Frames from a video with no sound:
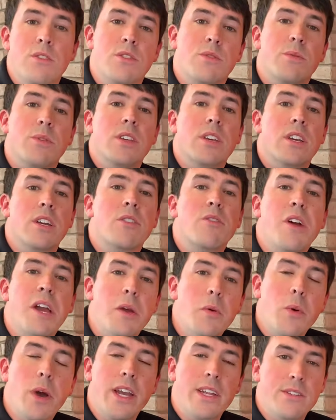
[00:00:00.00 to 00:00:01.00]
it's really a great
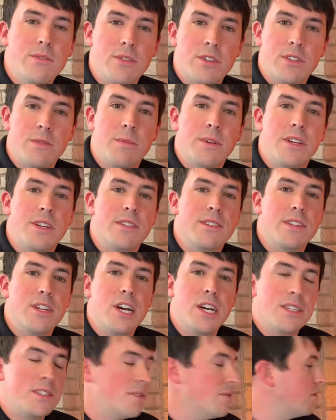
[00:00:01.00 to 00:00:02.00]
way to experience an
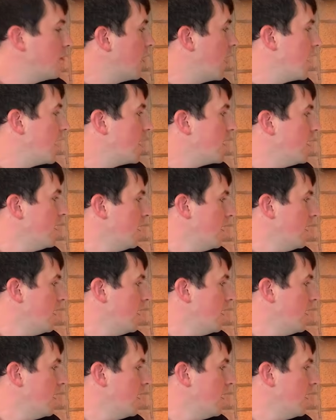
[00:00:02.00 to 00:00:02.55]
awesome fire.